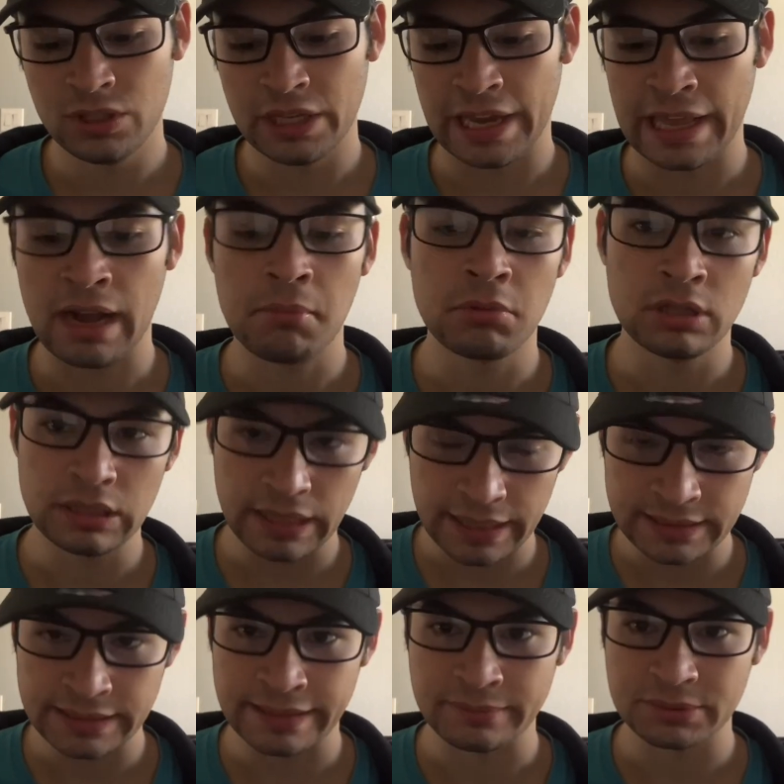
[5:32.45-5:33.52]
And I'm
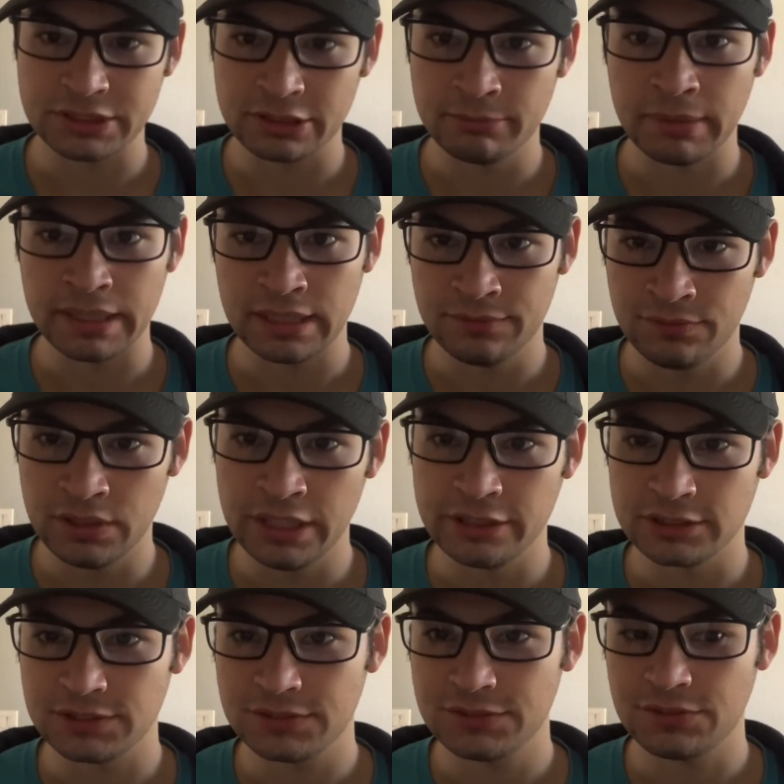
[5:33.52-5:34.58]
glad that I'm still making videos
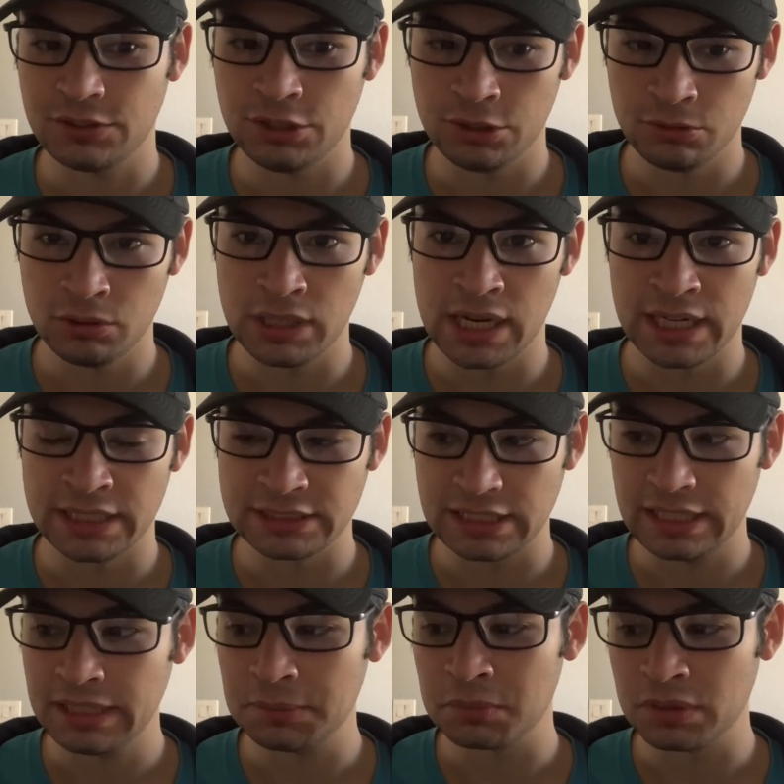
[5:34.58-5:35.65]
for you guys.
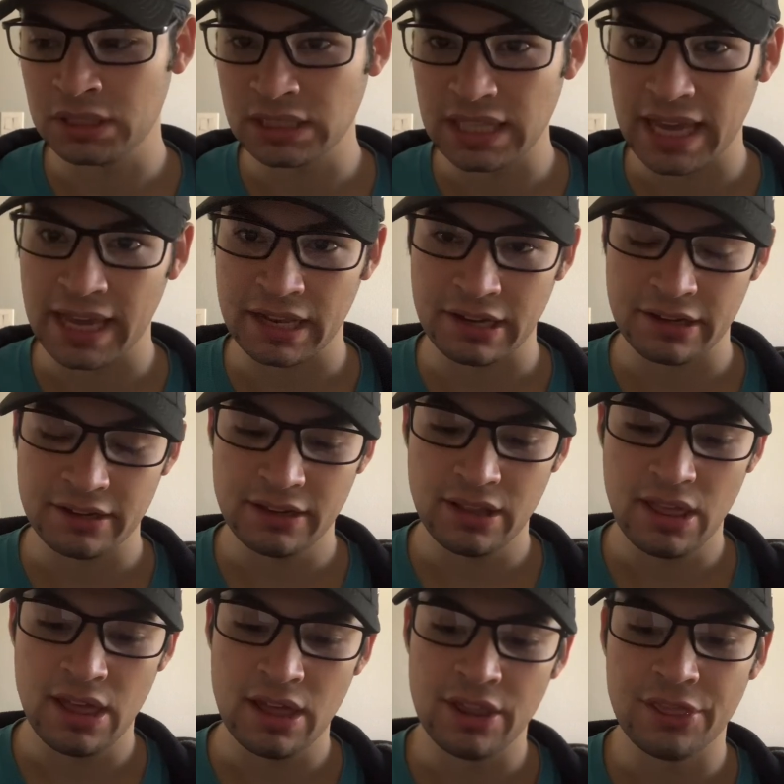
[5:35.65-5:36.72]
I am glad
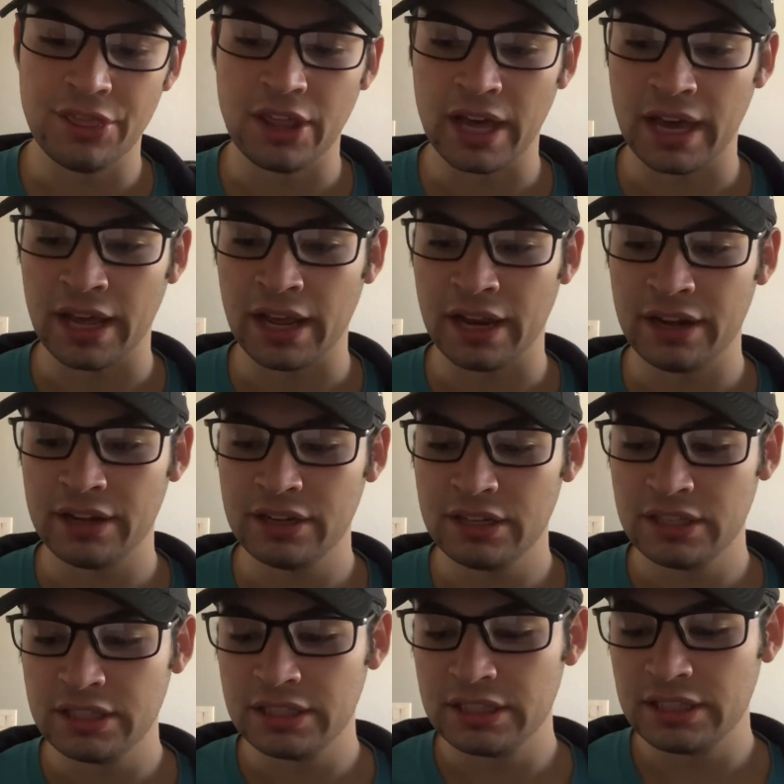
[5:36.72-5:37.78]
that
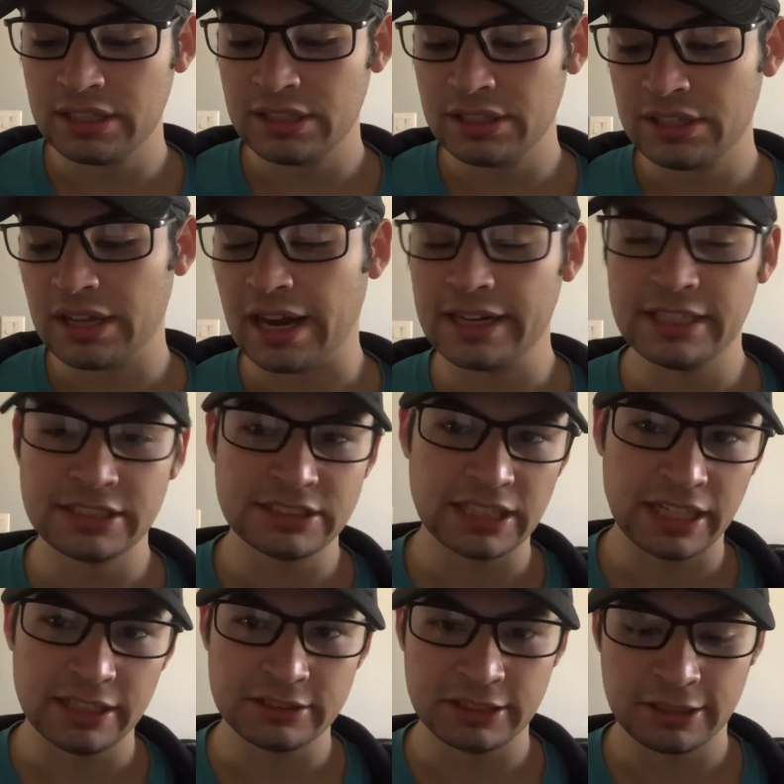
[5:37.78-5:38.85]
I
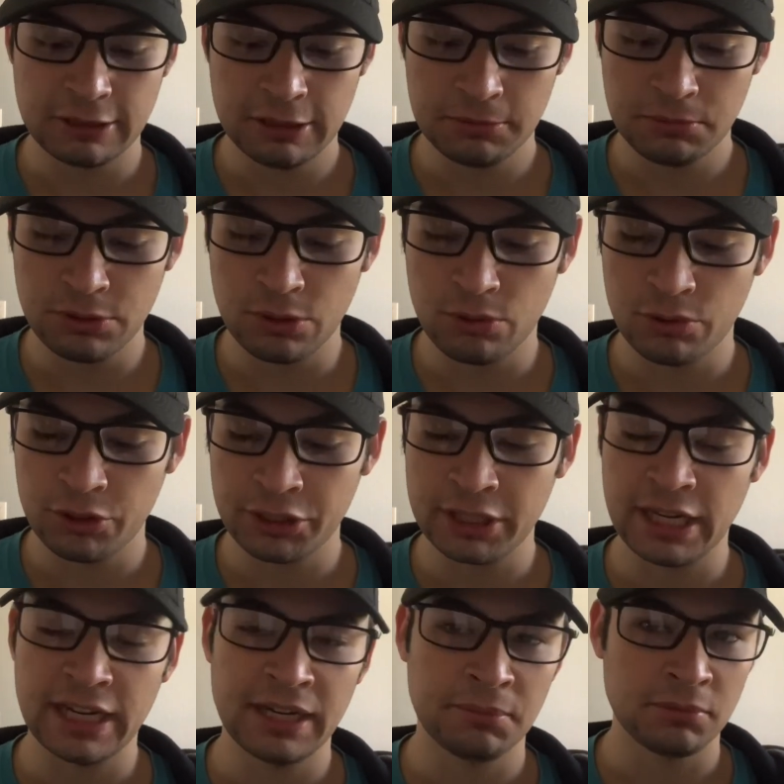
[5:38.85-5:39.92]
decided to keep going.
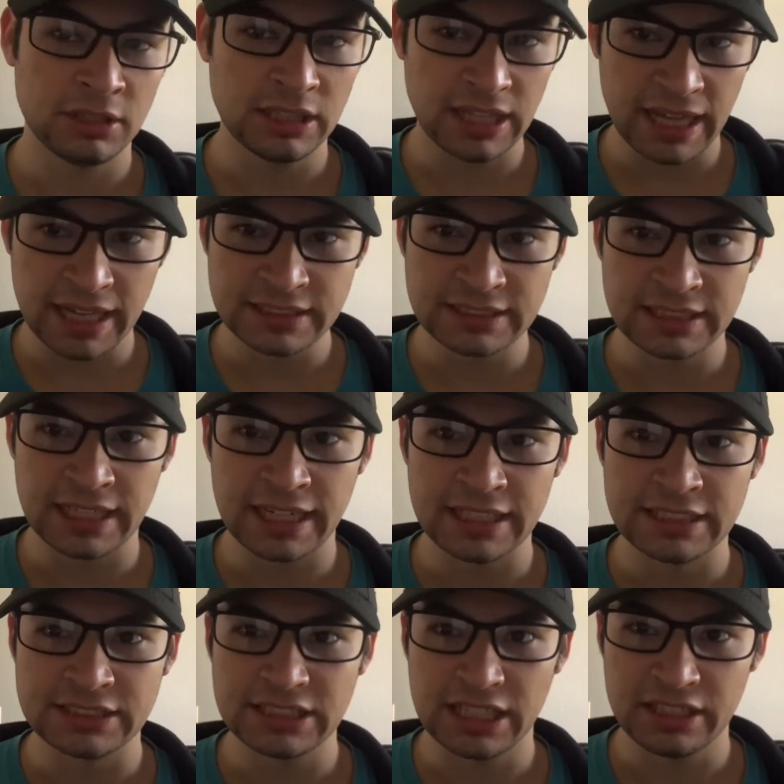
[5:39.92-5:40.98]
I am glad that I
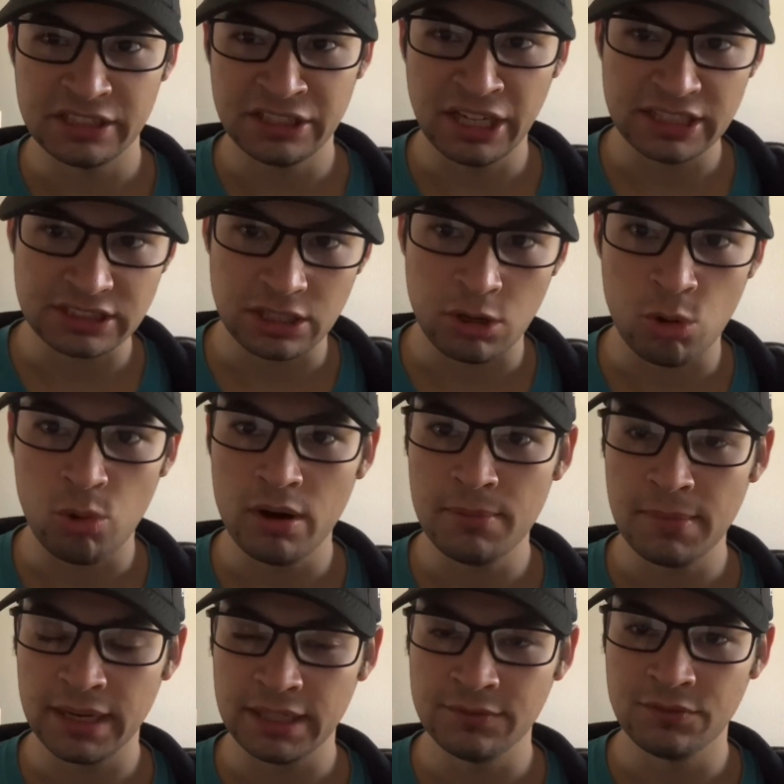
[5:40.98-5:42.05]
decided not to quit
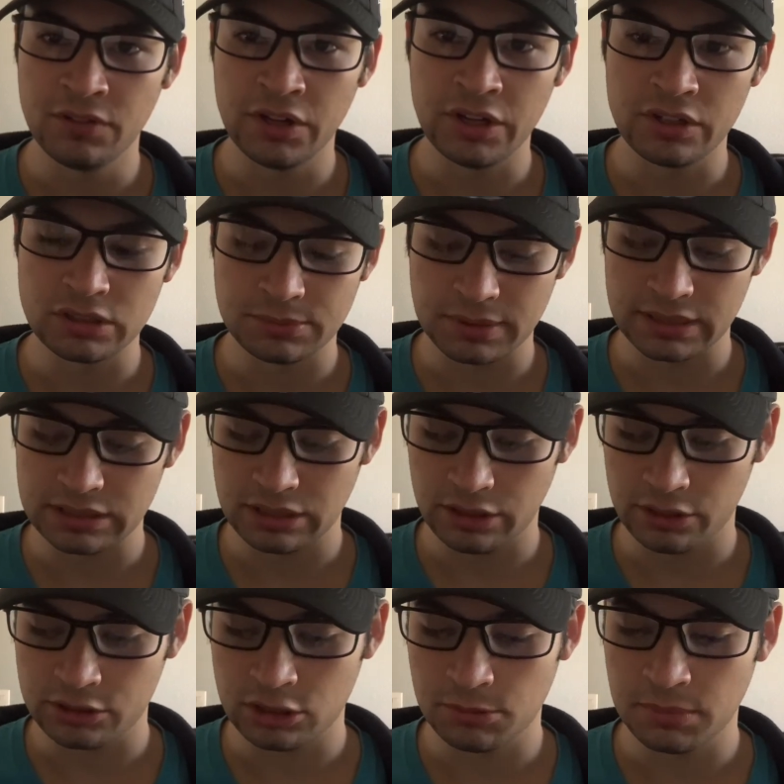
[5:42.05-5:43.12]
making videos because of
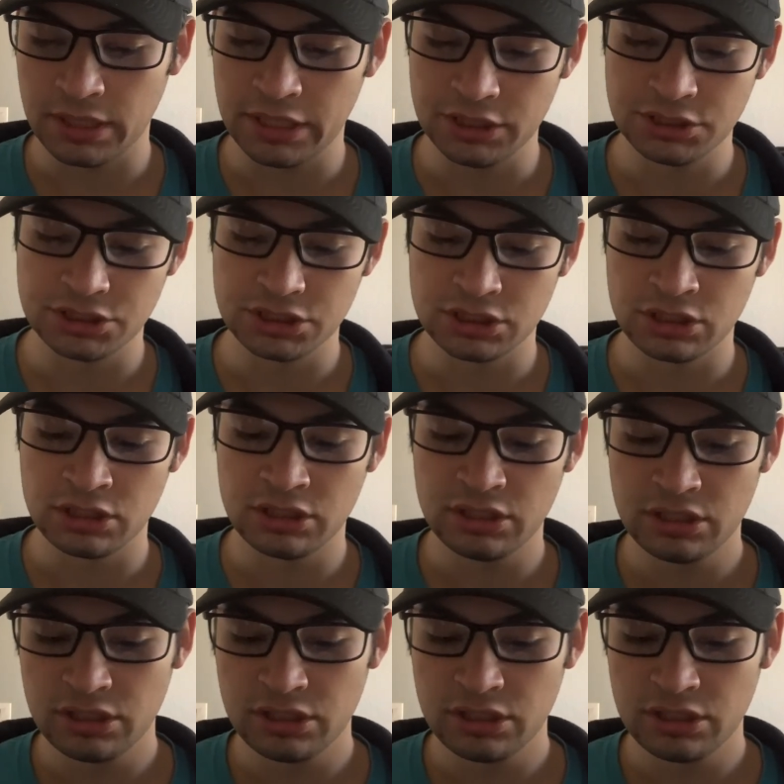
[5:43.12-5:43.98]
the termination.